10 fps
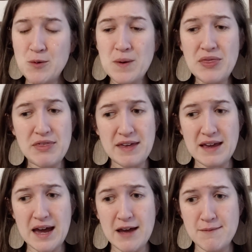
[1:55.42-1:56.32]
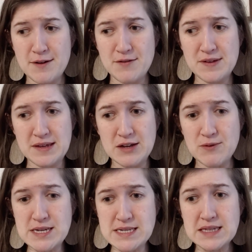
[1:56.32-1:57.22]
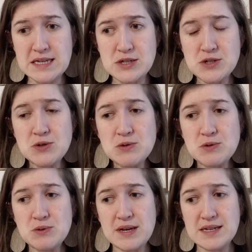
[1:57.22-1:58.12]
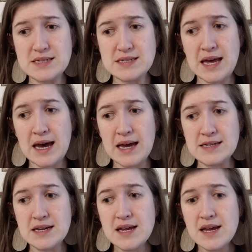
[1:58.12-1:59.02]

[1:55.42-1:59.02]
One thing I've been feeling recently too is that